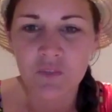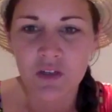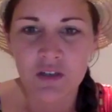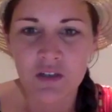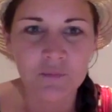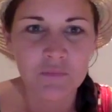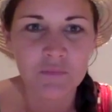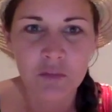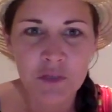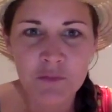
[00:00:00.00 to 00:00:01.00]

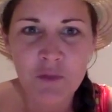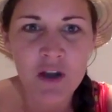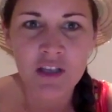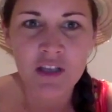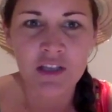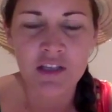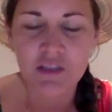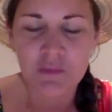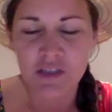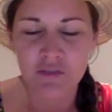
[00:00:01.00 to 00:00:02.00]
Beachbody is
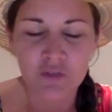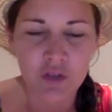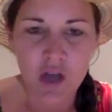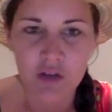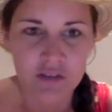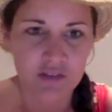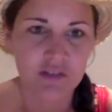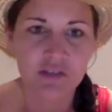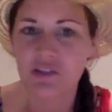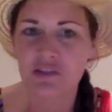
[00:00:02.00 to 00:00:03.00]
amazing for a lot of
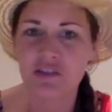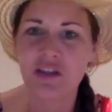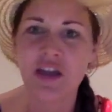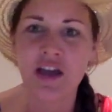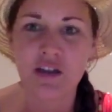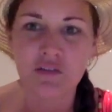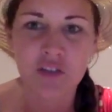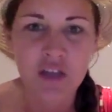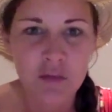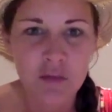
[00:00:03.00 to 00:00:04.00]
reasons because they have
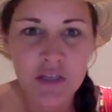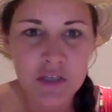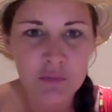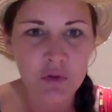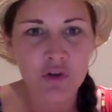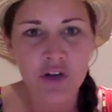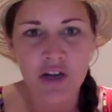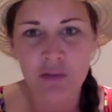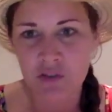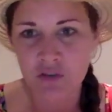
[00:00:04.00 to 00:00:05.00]
amazing
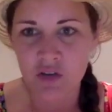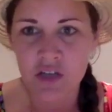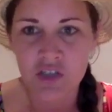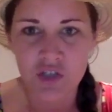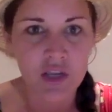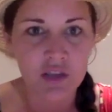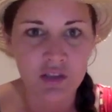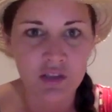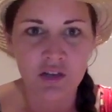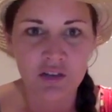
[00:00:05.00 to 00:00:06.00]
programs, a great shake
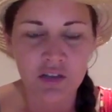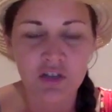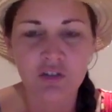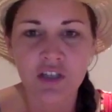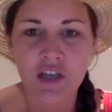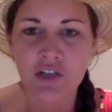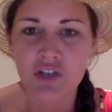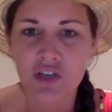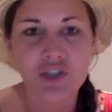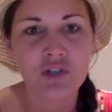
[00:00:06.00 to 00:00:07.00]
that literally can
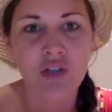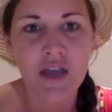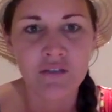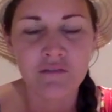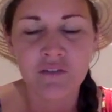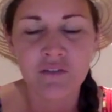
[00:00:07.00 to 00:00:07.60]
change your life.